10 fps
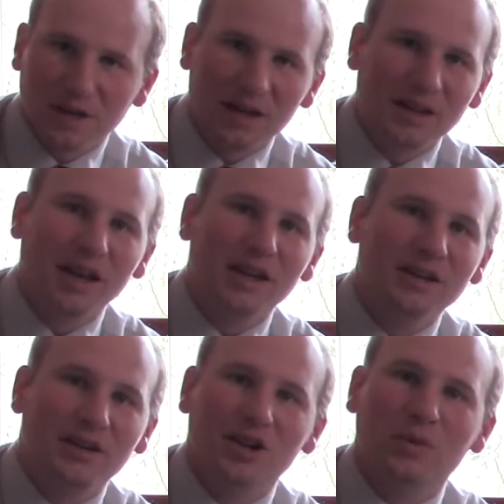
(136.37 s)
Again,
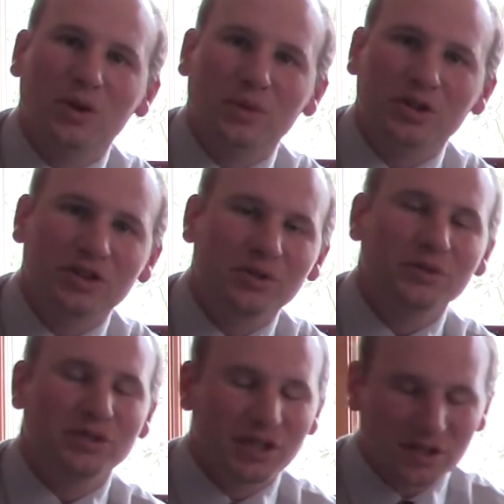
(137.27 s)
during World War II,
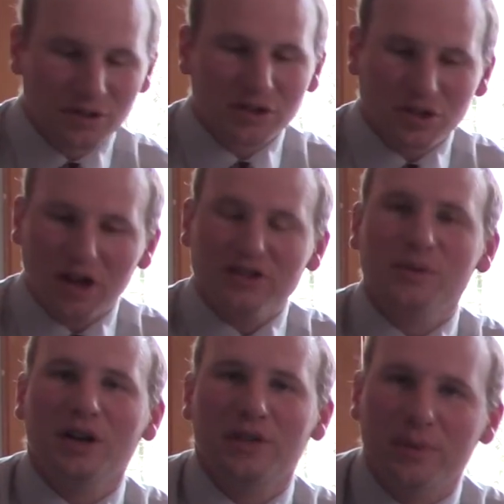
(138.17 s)
C.S. Lewis also
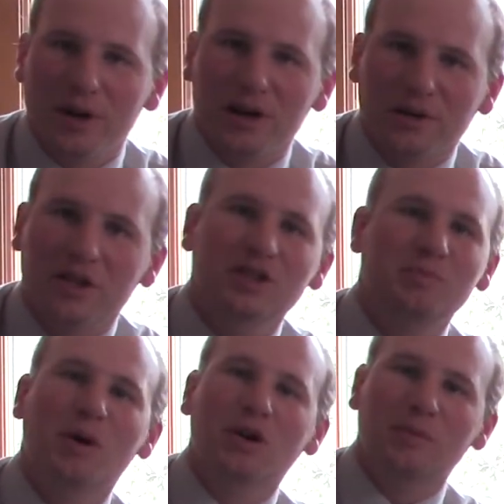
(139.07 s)
went on the radio and he
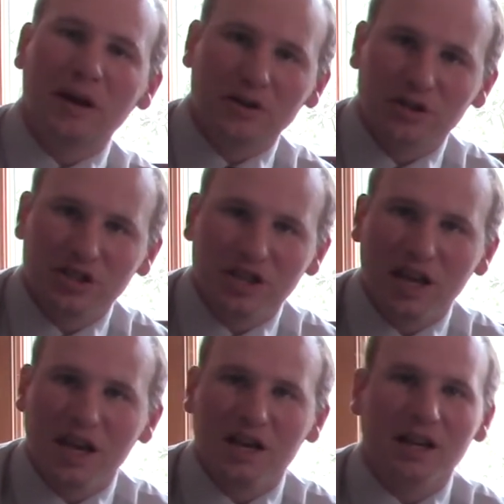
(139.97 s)
spoke about
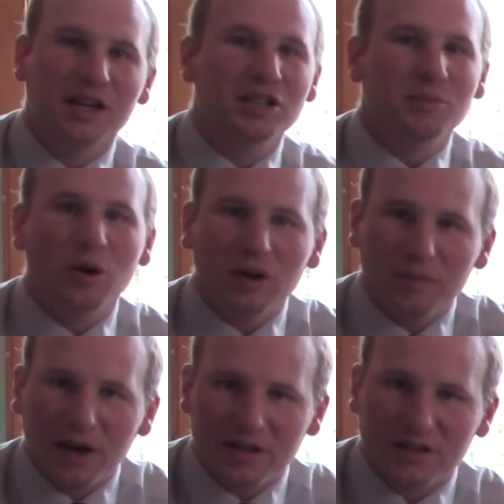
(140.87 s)
Christianity and he spoke
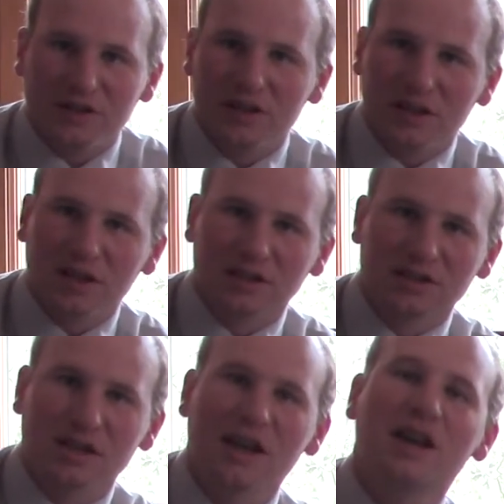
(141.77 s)
about different things.